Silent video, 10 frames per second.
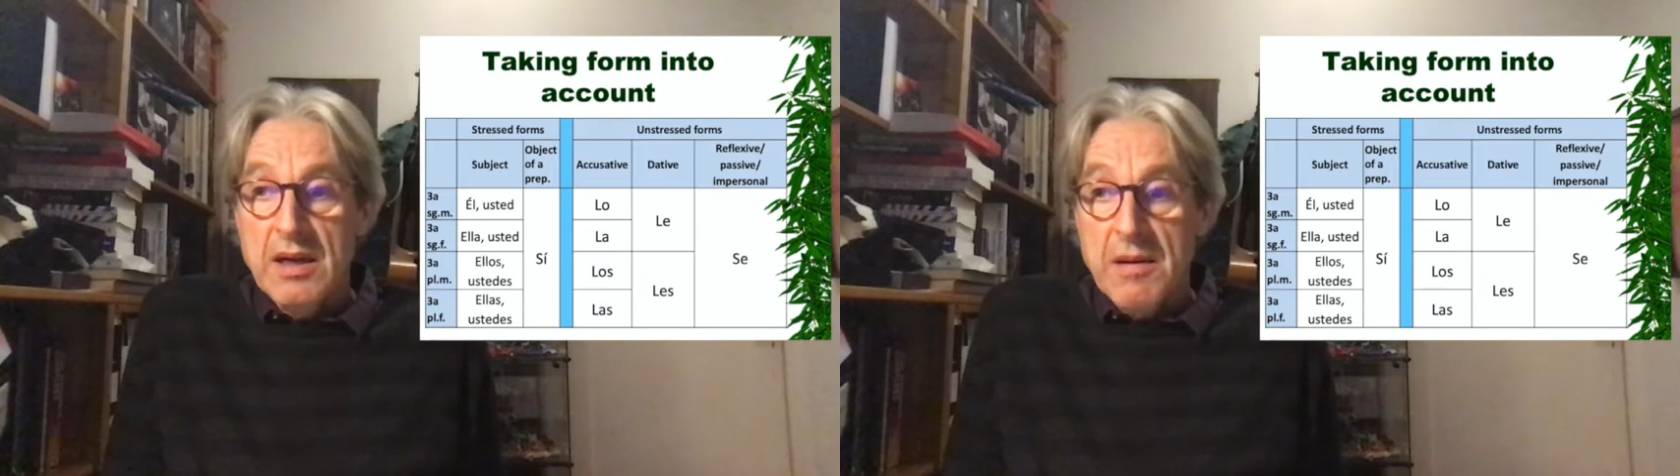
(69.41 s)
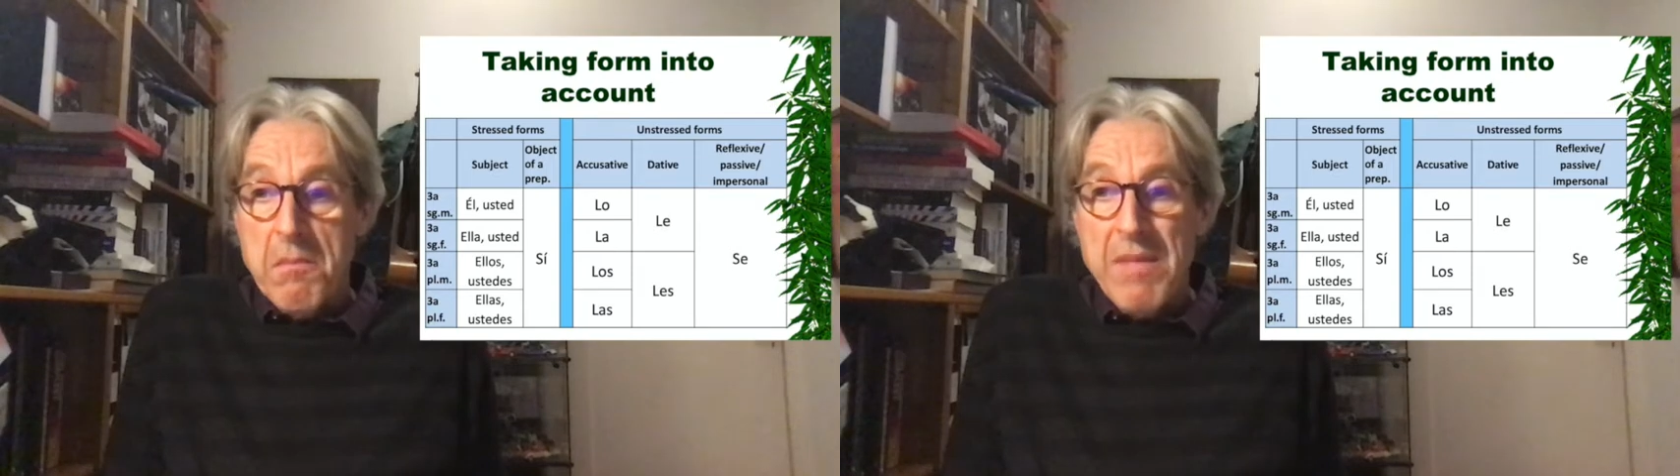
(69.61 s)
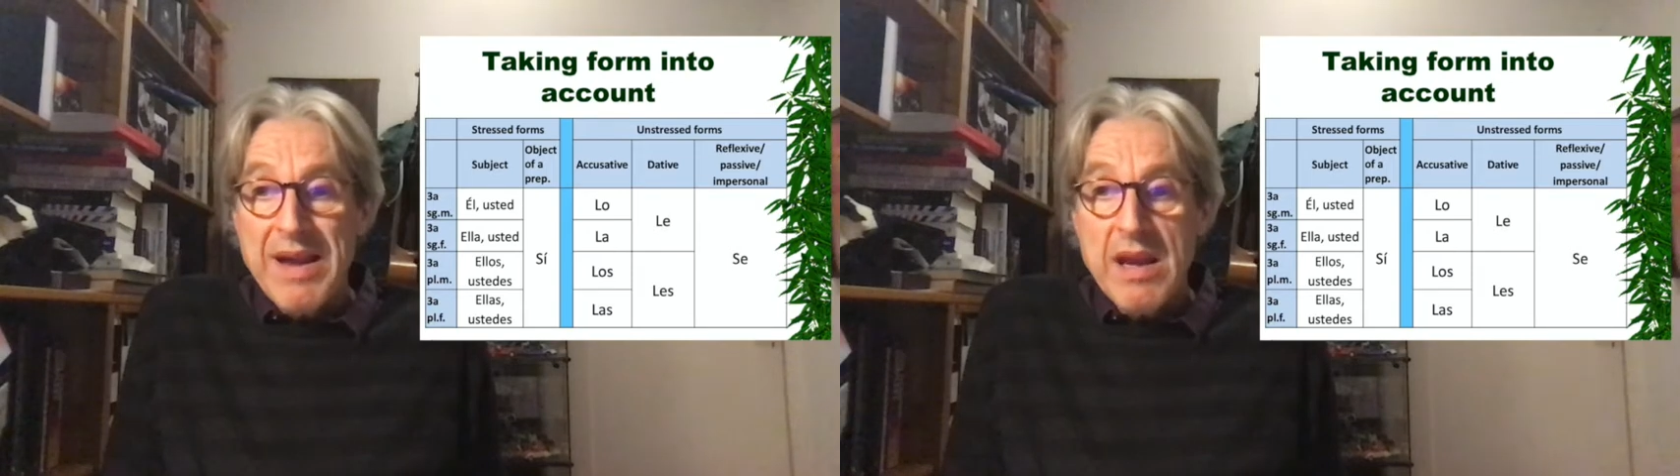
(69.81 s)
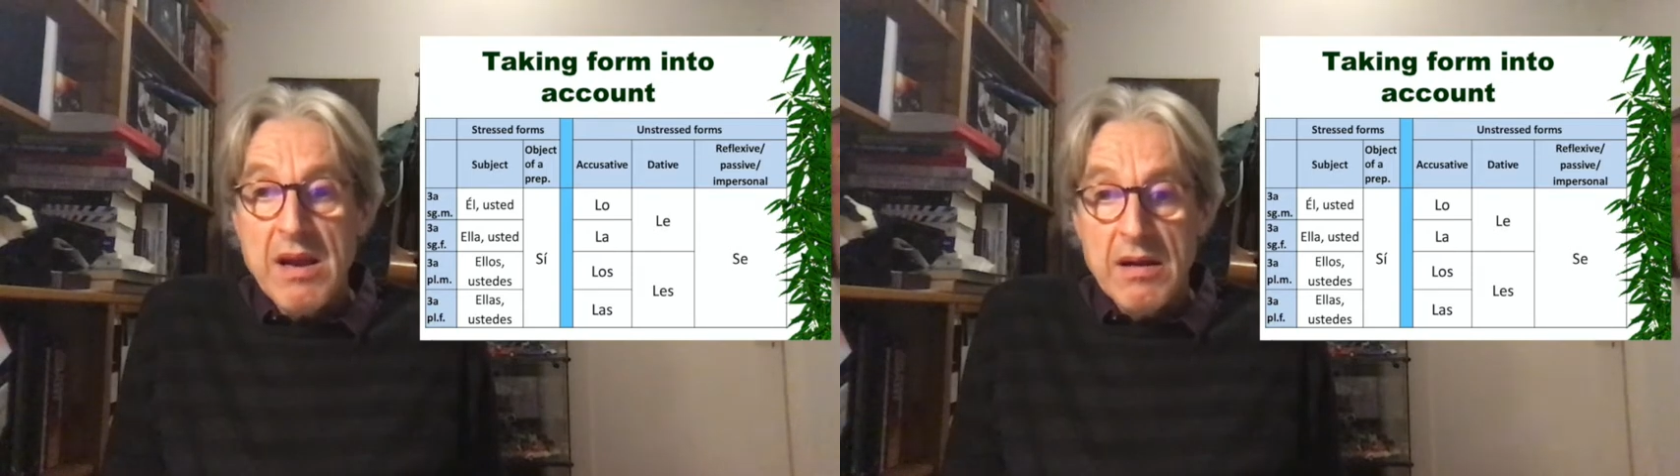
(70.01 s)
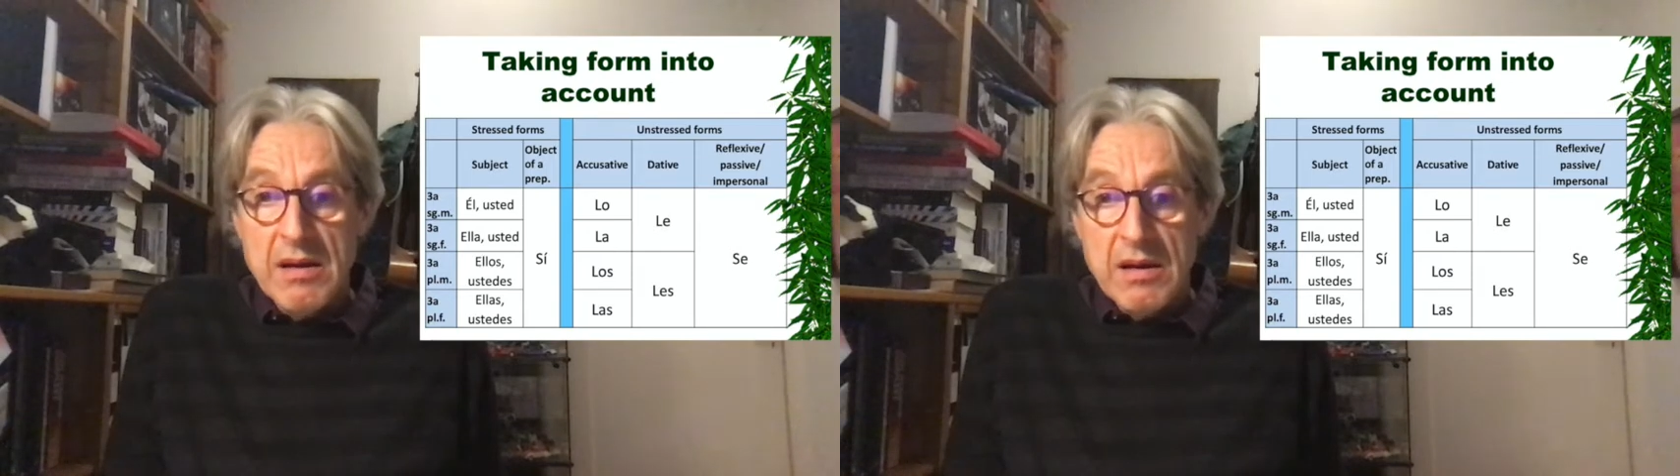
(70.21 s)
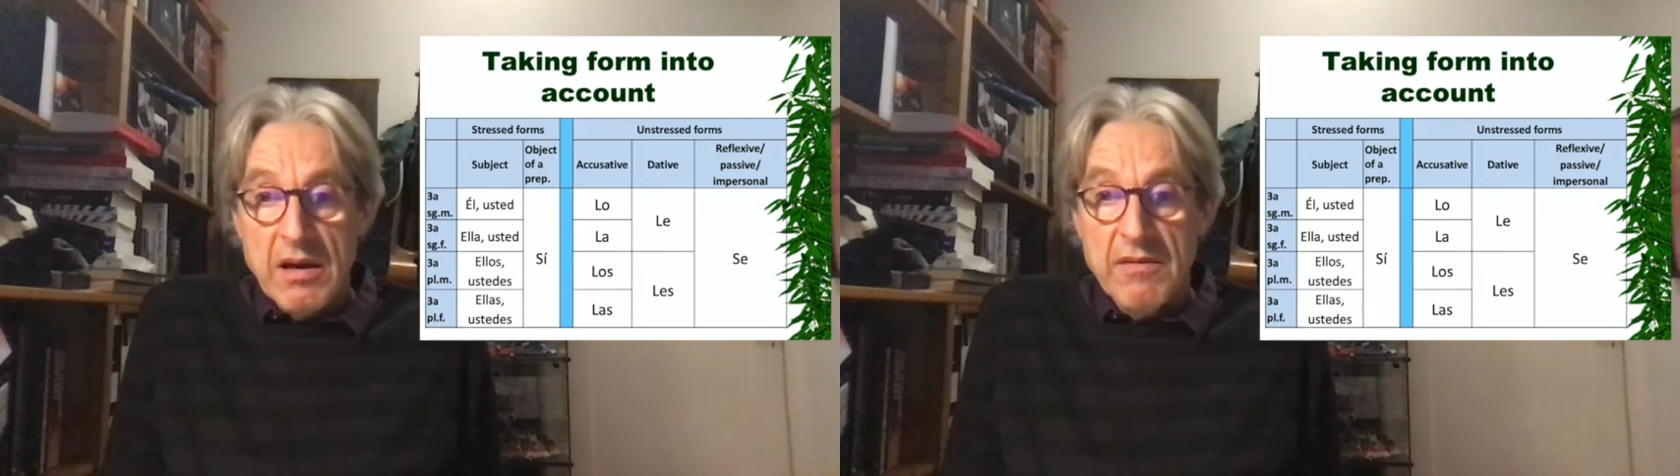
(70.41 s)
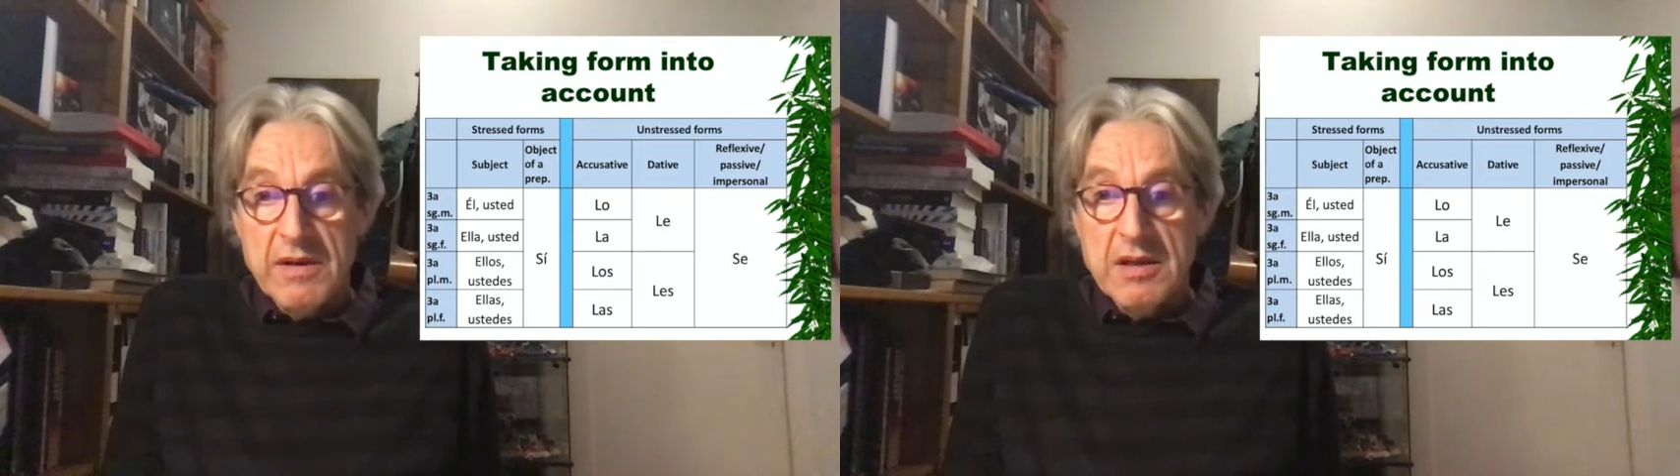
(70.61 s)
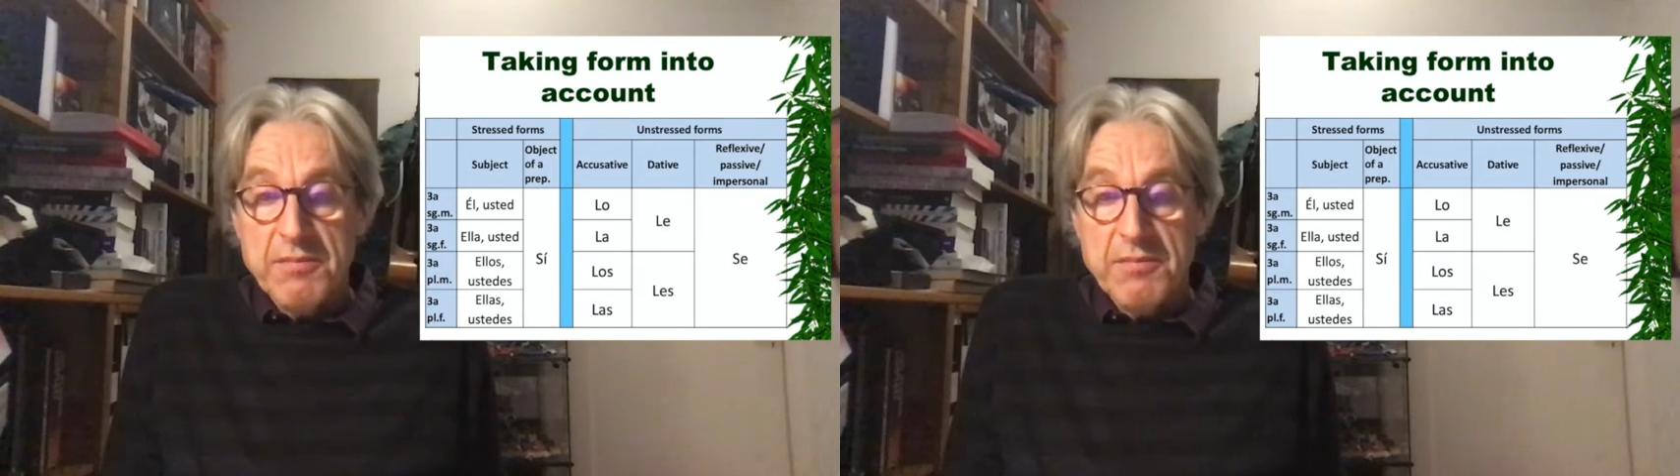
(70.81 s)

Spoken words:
Many of these